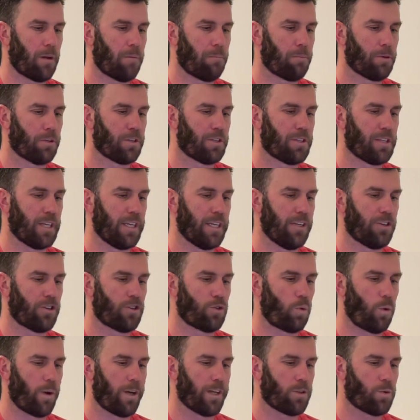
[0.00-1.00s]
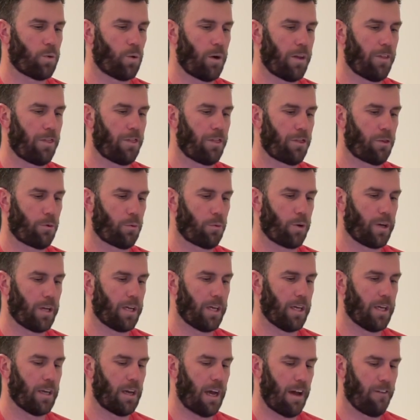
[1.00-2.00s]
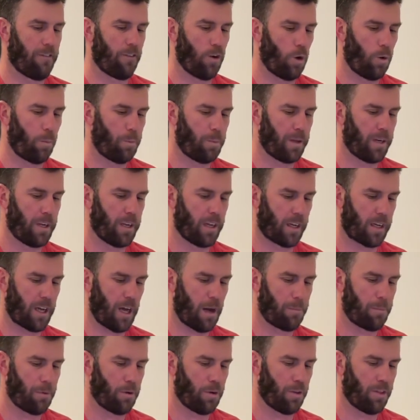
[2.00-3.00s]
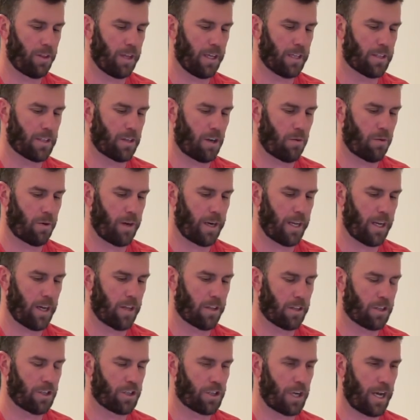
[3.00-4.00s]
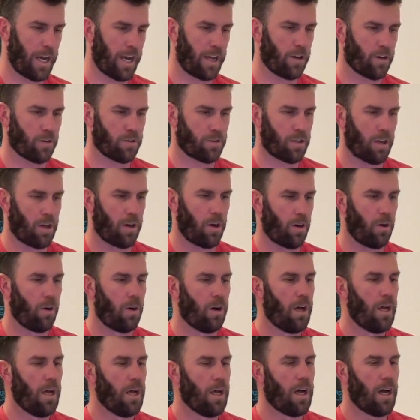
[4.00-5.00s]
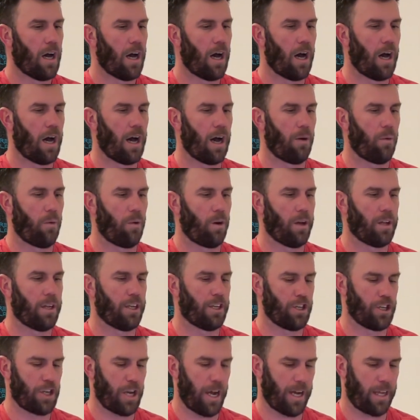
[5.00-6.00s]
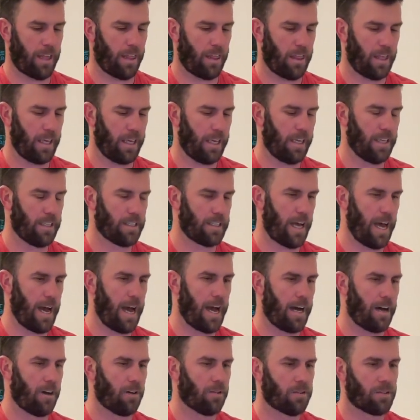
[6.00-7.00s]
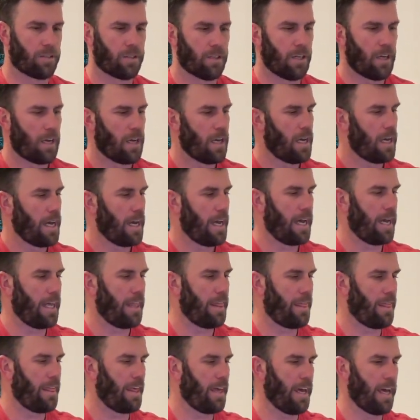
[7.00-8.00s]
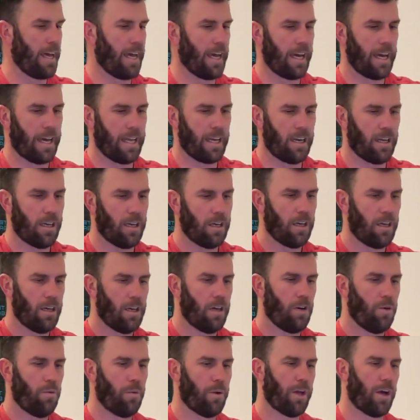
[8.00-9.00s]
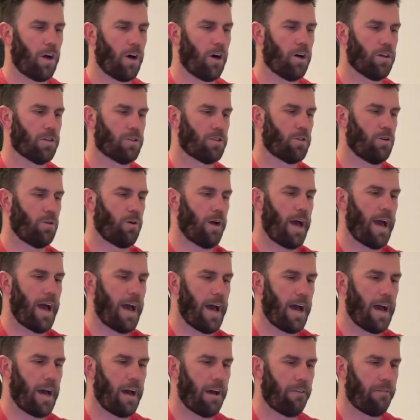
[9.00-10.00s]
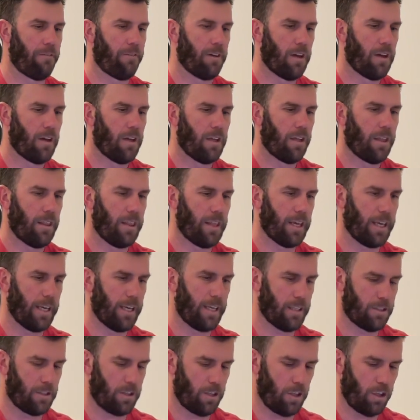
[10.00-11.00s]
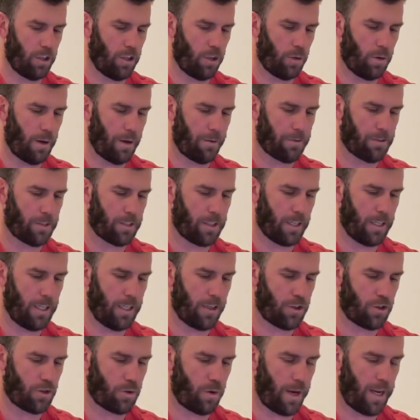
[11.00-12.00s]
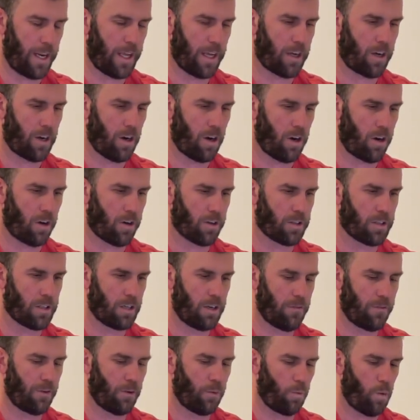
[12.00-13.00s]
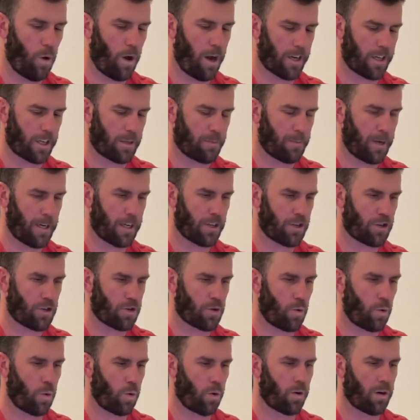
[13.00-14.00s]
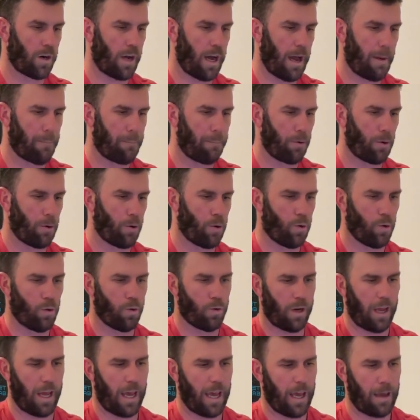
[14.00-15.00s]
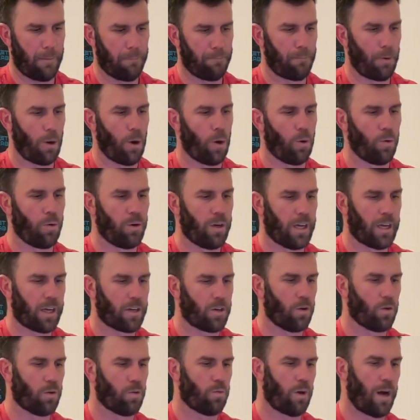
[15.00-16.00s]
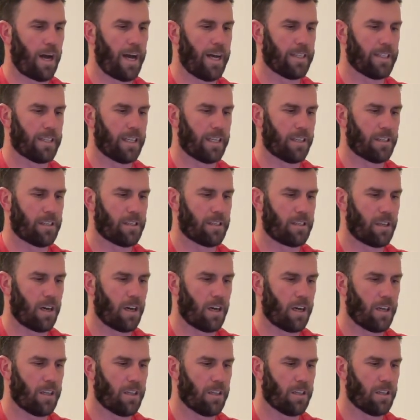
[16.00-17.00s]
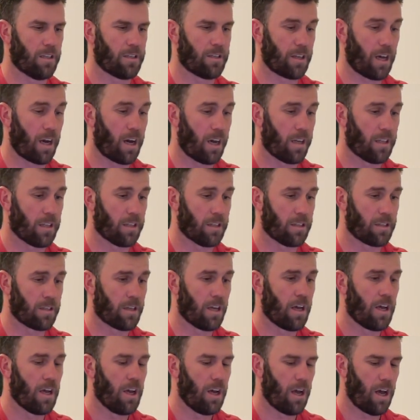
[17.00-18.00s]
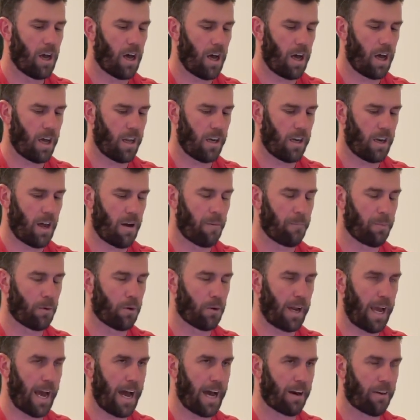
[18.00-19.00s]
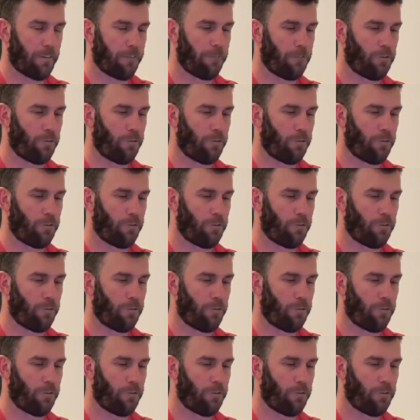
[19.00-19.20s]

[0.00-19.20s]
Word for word: Prestige twenty twenty-three. I've opened a couple of these already on the channel, so uh, I wanted to check these out. And then we also have these U F C trading cards. And if you watched my short, I pulled a Bo Nickel Rising Stun Suns uh, numbered out of